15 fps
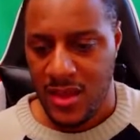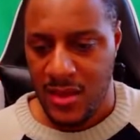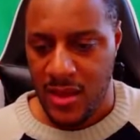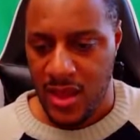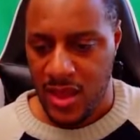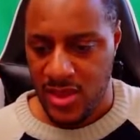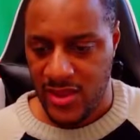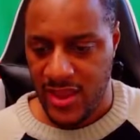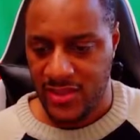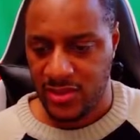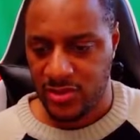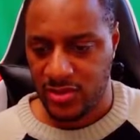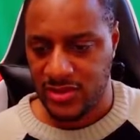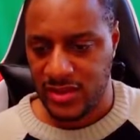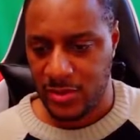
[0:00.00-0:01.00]
You get
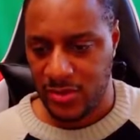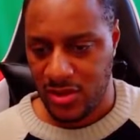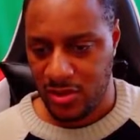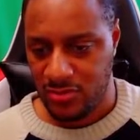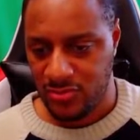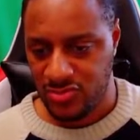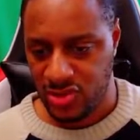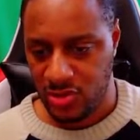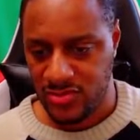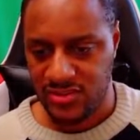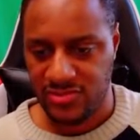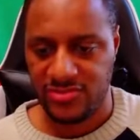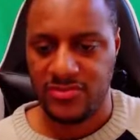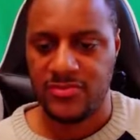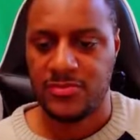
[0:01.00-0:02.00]
those, oh there we go, Joseph.
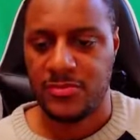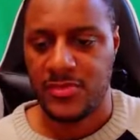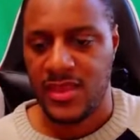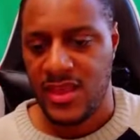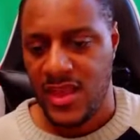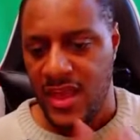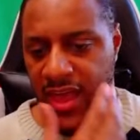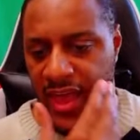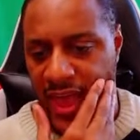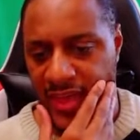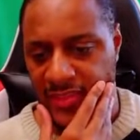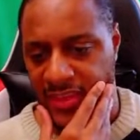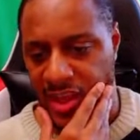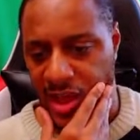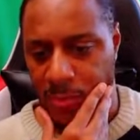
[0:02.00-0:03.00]
And
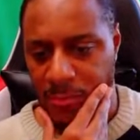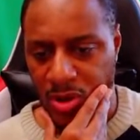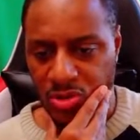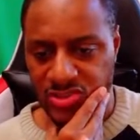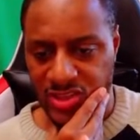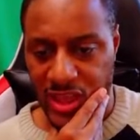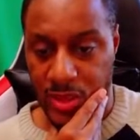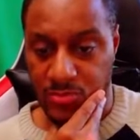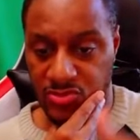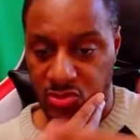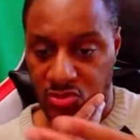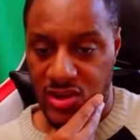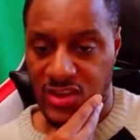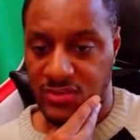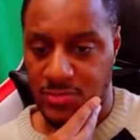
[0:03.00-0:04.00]
they are post-game
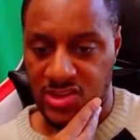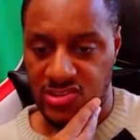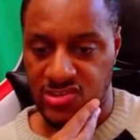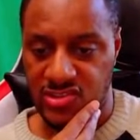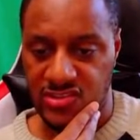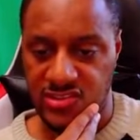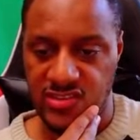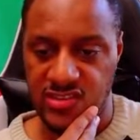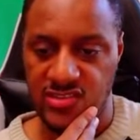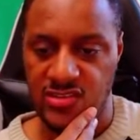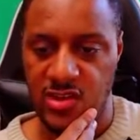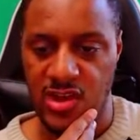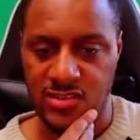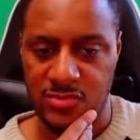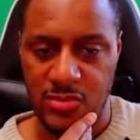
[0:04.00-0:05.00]
story expansions, so
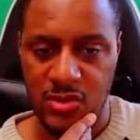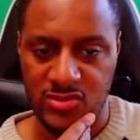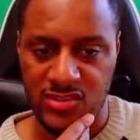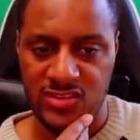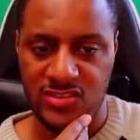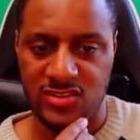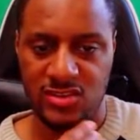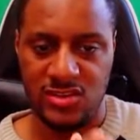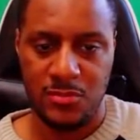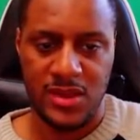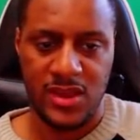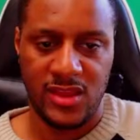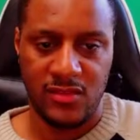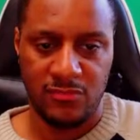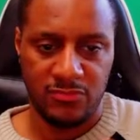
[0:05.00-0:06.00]
I suppose it's going to
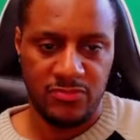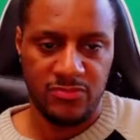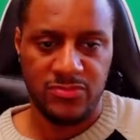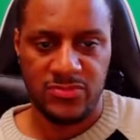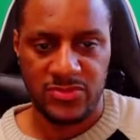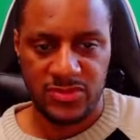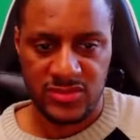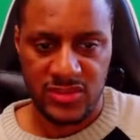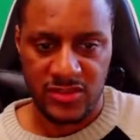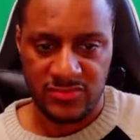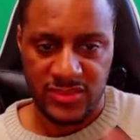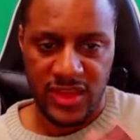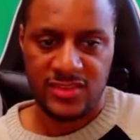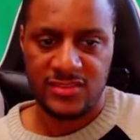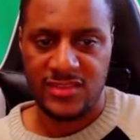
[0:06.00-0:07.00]
be stuff
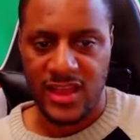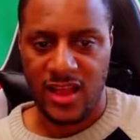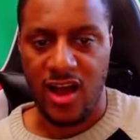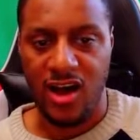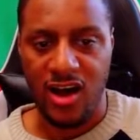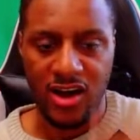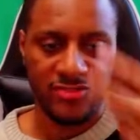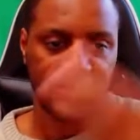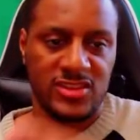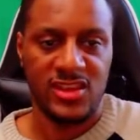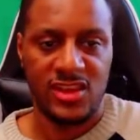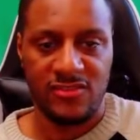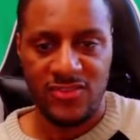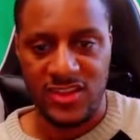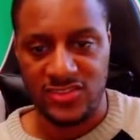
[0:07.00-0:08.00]
that is like after the
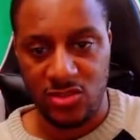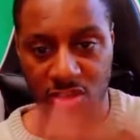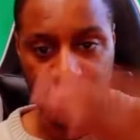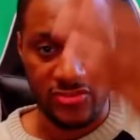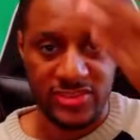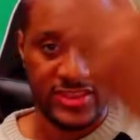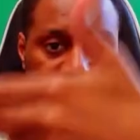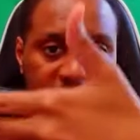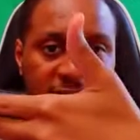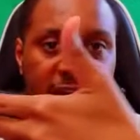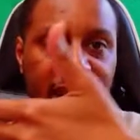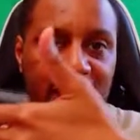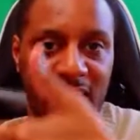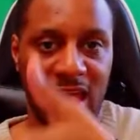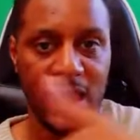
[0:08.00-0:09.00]
events of
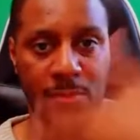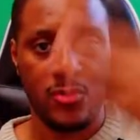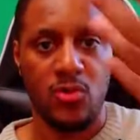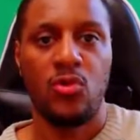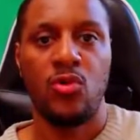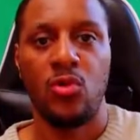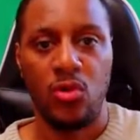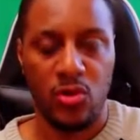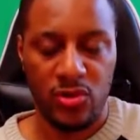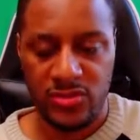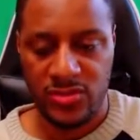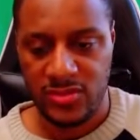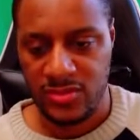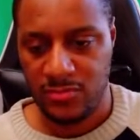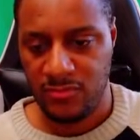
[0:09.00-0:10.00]
that game or
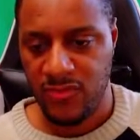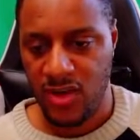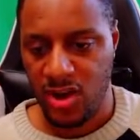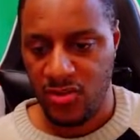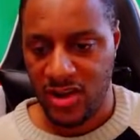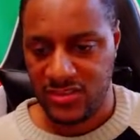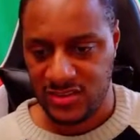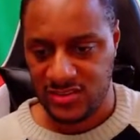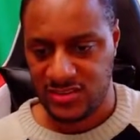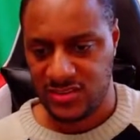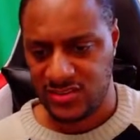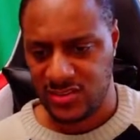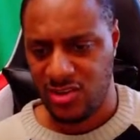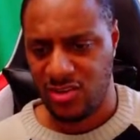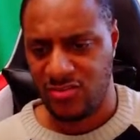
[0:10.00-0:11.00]
Far Cry 6
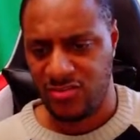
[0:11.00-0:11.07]
itself.